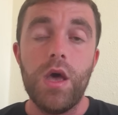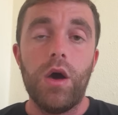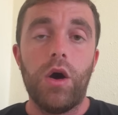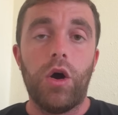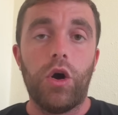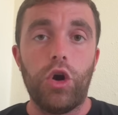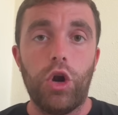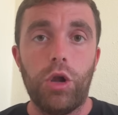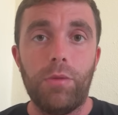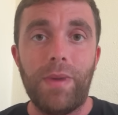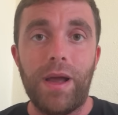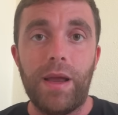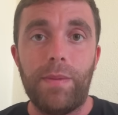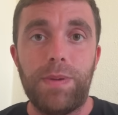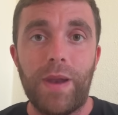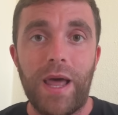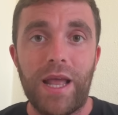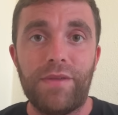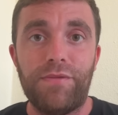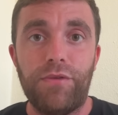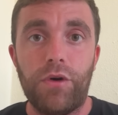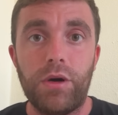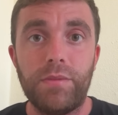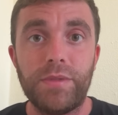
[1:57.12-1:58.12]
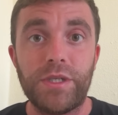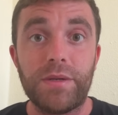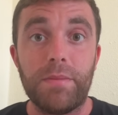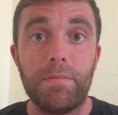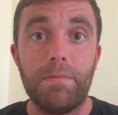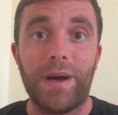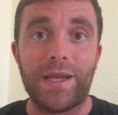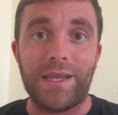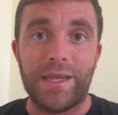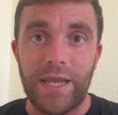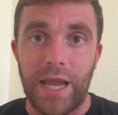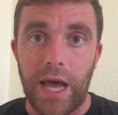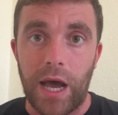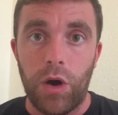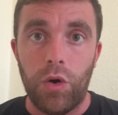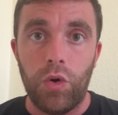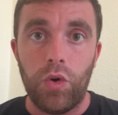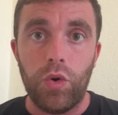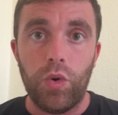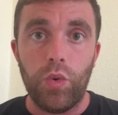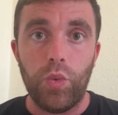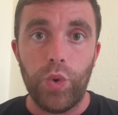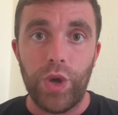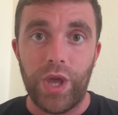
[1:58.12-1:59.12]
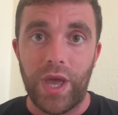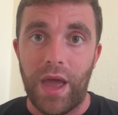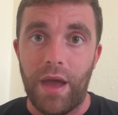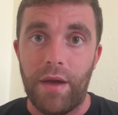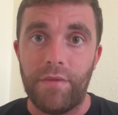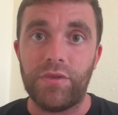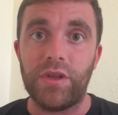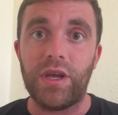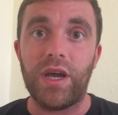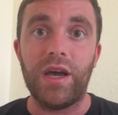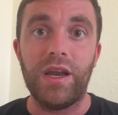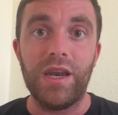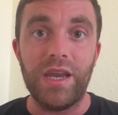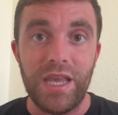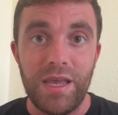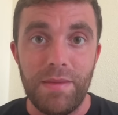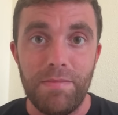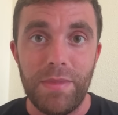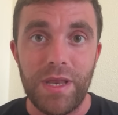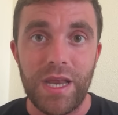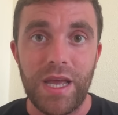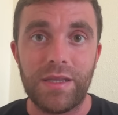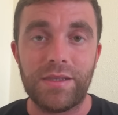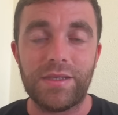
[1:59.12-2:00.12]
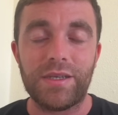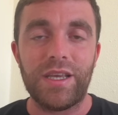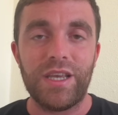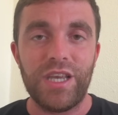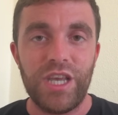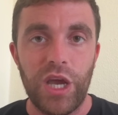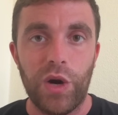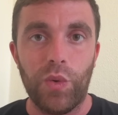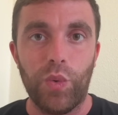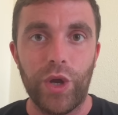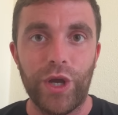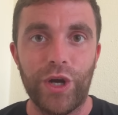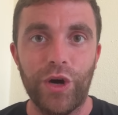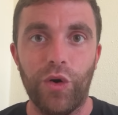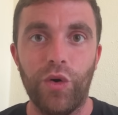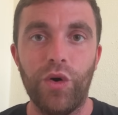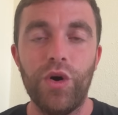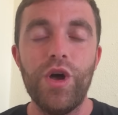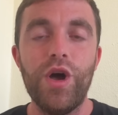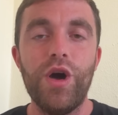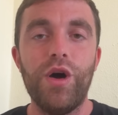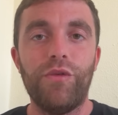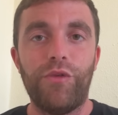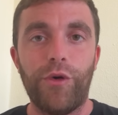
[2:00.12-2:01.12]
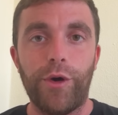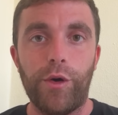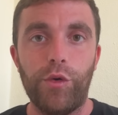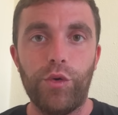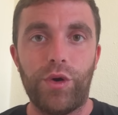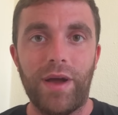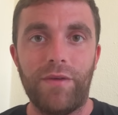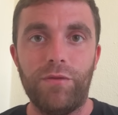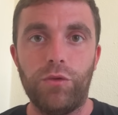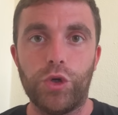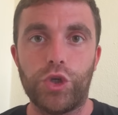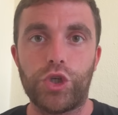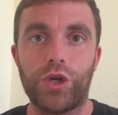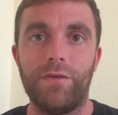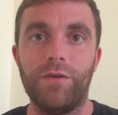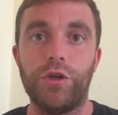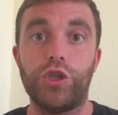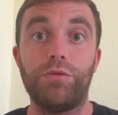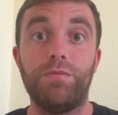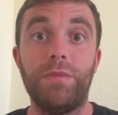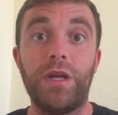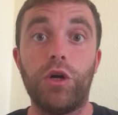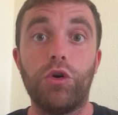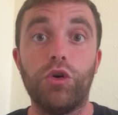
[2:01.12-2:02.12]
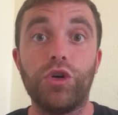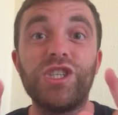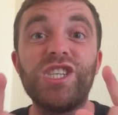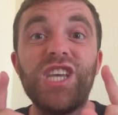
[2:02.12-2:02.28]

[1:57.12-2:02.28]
on all my platforms, but now we have an imminent here we go for Luka Vuskovic, because